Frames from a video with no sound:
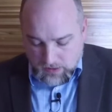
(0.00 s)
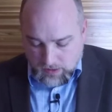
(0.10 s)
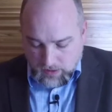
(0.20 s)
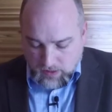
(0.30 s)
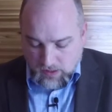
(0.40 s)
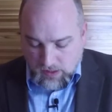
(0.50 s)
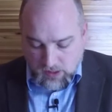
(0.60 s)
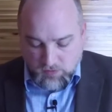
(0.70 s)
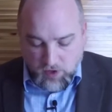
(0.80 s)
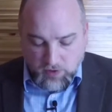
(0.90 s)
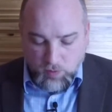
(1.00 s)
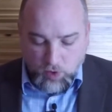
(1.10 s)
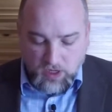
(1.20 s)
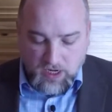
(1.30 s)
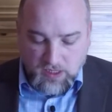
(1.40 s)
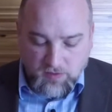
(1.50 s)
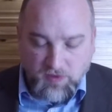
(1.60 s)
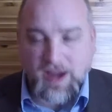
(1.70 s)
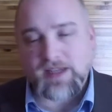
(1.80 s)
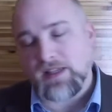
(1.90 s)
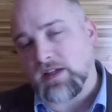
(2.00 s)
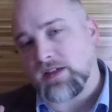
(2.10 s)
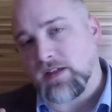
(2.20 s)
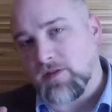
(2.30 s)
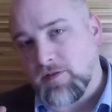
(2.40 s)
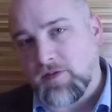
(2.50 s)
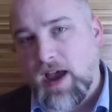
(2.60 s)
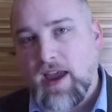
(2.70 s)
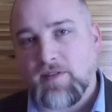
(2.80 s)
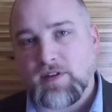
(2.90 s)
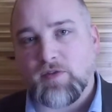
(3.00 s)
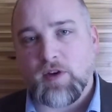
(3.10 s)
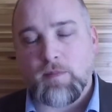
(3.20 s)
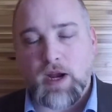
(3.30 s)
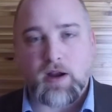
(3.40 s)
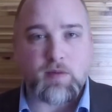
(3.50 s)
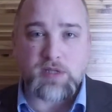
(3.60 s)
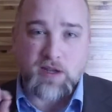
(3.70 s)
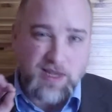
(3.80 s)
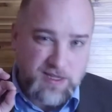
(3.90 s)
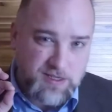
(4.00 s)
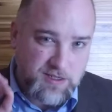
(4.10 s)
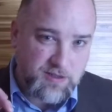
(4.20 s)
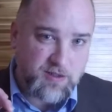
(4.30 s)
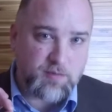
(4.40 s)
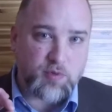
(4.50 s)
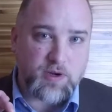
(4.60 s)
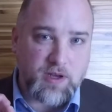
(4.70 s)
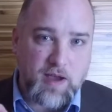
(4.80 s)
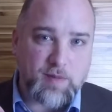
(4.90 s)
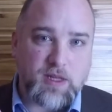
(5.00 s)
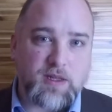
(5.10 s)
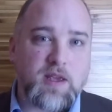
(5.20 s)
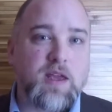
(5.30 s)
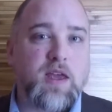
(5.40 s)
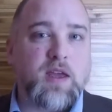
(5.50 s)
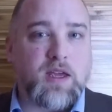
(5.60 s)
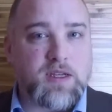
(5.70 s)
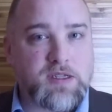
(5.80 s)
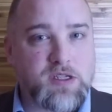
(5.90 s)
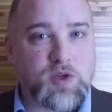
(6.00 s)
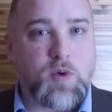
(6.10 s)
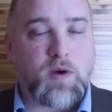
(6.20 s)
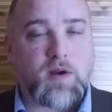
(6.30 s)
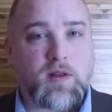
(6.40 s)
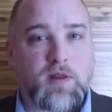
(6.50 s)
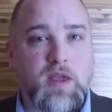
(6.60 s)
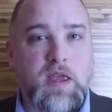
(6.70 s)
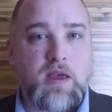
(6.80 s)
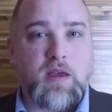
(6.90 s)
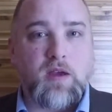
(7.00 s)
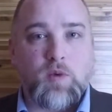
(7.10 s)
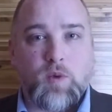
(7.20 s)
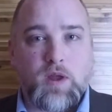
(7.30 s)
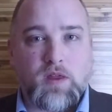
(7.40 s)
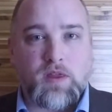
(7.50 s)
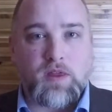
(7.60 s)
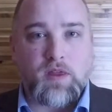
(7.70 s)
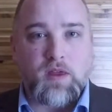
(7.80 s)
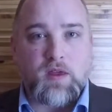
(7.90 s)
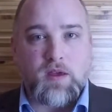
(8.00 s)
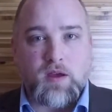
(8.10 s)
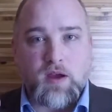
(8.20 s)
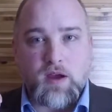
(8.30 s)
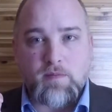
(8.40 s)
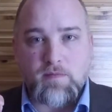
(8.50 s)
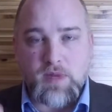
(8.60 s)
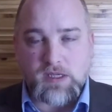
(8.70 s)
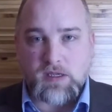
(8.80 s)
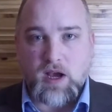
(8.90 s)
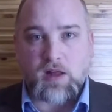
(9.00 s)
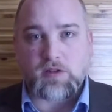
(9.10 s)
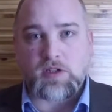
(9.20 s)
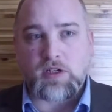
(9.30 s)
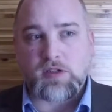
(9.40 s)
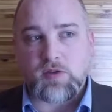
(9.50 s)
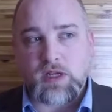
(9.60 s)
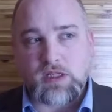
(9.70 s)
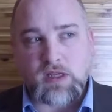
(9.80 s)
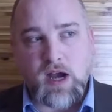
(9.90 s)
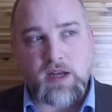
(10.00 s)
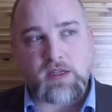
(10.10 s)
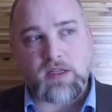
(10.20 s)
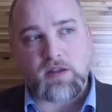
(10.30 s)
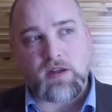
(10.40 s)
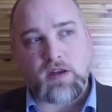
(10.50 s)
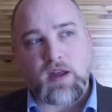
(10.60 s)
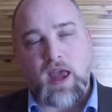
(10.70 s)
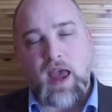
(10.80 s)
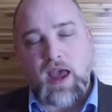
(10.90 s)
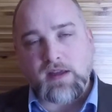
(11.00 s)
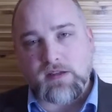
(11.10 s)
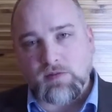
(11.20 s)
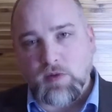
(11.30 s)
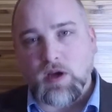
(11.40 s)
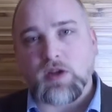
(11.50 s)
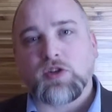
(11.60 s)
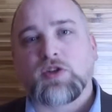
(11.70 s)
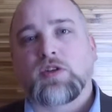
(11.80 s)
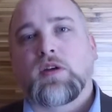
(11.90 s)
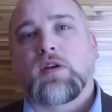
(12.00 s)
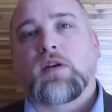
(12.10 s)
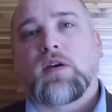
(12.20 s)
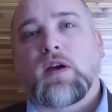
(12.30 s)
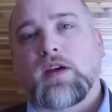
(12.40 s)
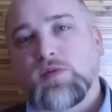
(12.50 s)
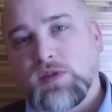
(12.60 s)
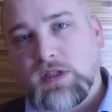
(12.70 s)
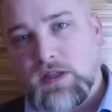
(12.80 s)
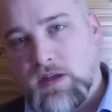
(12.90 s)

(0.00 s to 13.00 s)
in his 6-volume work, he divides things into 5 different paradigms. Now, he is dealing predominantly historically with missiology. And so he's not dealing as much, as we'll see